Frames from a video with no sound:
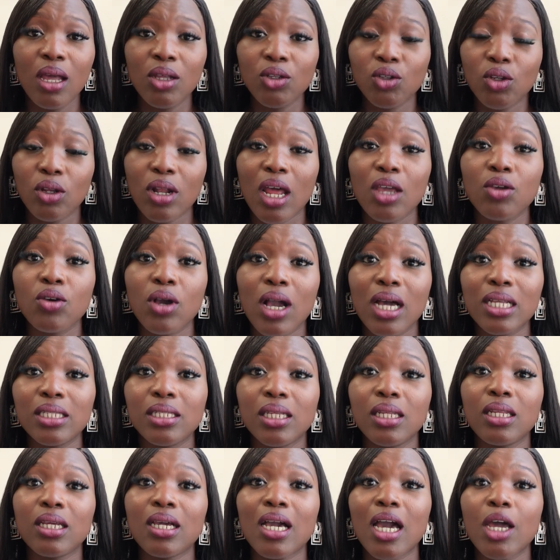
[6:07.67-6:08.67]
so that you can
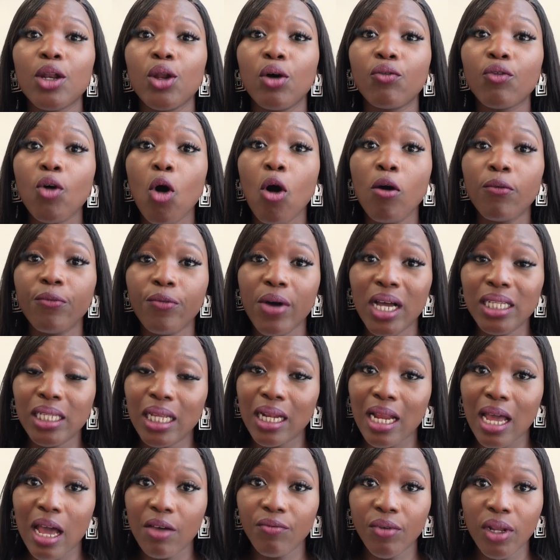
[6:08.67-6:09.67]
see the kind of offers
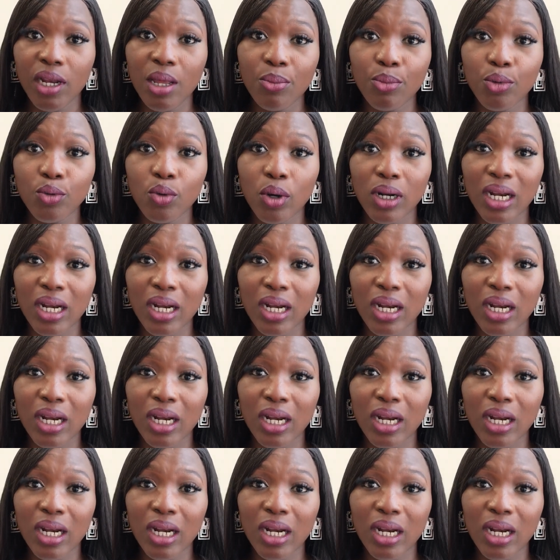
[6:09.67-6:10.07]
that are available